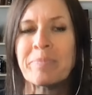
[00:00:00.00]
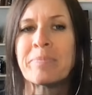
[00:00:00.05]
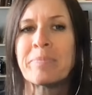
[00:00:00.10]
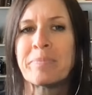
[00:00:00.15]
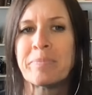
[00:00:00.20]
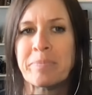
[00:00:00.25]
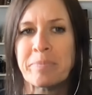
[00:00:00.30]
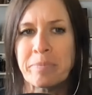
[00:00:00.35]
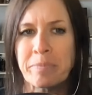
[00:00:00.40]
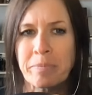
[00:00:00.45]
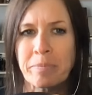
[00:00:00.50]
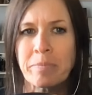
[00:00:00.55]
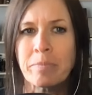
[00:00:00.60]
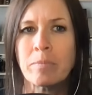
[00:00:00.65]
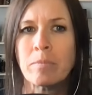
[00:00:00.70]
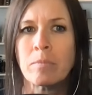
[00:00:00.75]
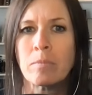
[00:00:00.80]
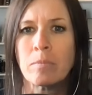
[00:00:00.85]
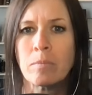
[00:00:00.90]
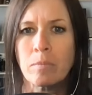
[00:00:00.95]

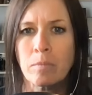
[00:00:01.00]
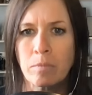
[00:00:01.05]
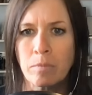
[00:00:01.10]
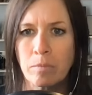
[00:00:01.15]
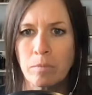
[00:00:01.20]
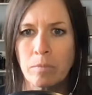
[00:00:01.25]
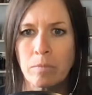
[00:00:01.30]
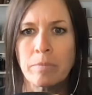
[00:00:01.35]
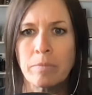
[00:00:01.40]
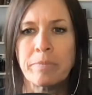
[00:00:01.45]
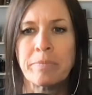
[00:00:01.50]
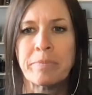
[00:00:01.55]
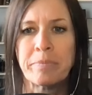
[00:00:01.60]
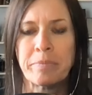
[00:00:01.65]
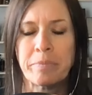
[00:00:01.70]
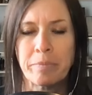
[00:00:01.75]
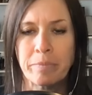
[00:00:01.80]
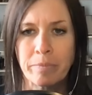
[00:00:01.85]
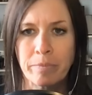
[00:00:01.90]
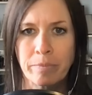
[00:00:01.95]

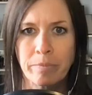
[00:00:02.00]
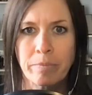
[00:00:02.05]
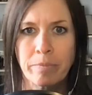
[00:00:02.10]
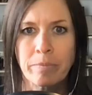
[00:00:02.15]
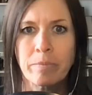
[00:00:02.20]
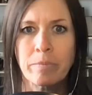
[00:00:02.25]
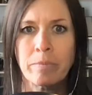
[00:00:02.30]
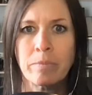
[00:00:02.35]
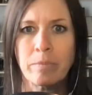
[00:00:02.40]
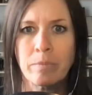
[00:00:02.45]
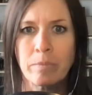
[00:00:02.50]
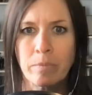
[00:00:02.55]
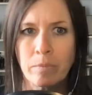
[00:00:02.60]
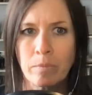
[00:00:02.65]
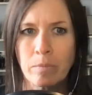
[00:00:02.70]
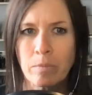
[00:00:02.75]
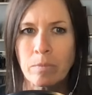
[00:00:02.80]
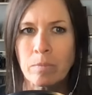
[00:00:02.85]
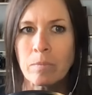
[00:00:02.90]
(not speaking)